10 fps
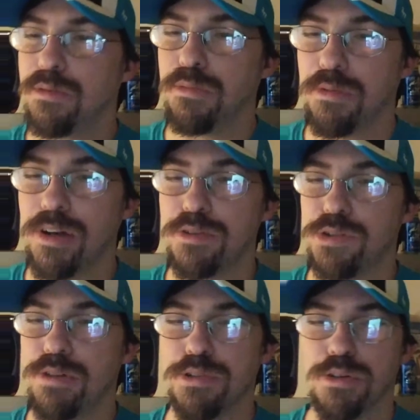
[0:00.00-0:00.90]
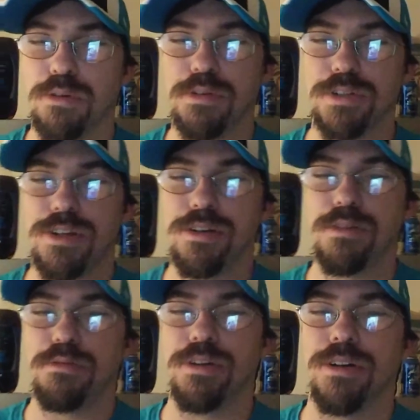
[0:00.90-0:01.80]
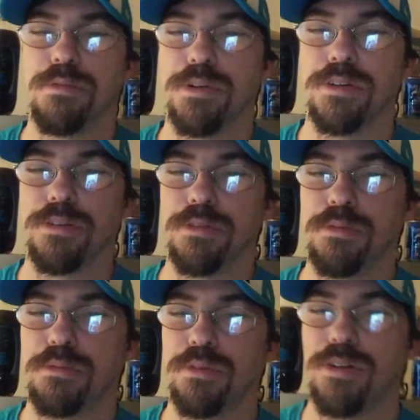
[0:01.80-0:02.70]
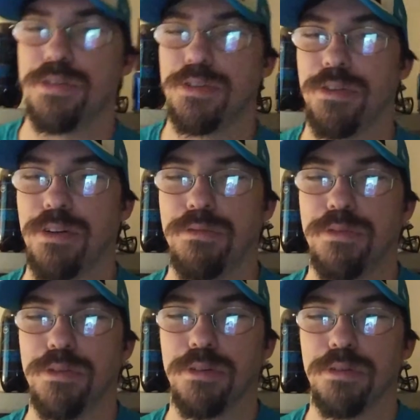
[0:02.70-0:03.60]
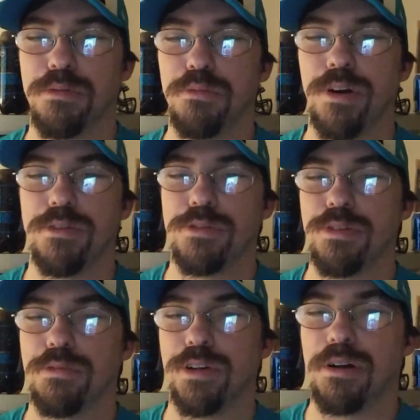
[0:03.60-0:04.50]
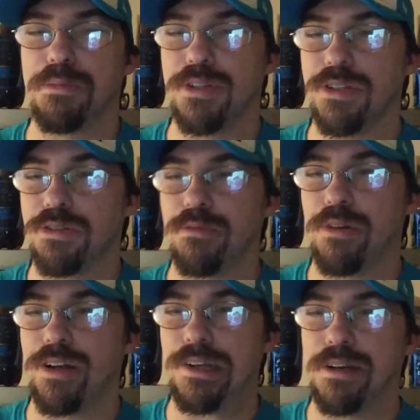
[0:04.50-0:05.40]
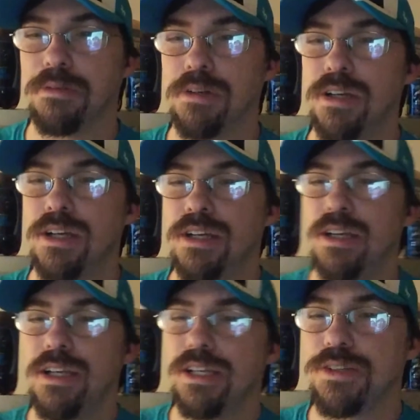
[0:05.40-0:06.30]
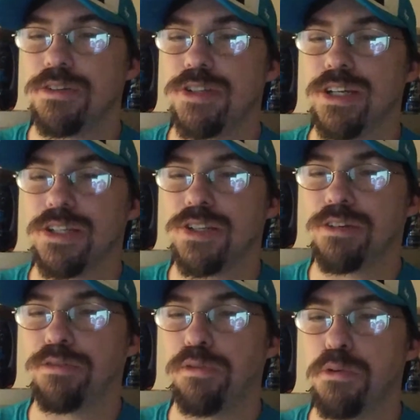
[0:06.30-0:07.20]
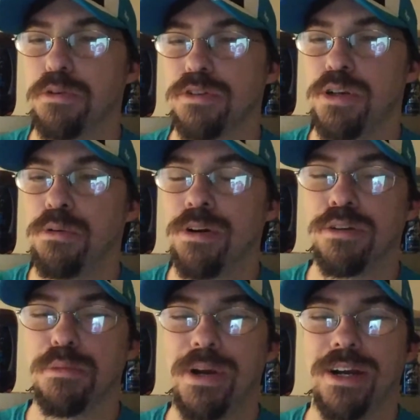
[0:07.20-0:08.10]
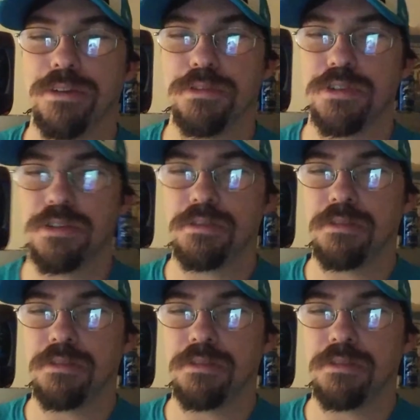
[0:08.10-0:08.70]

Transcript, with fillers: wide receivers are always good. You know, we're we're always looking for wide receiver competition right now. He's listed at 6'4", 200 pounds.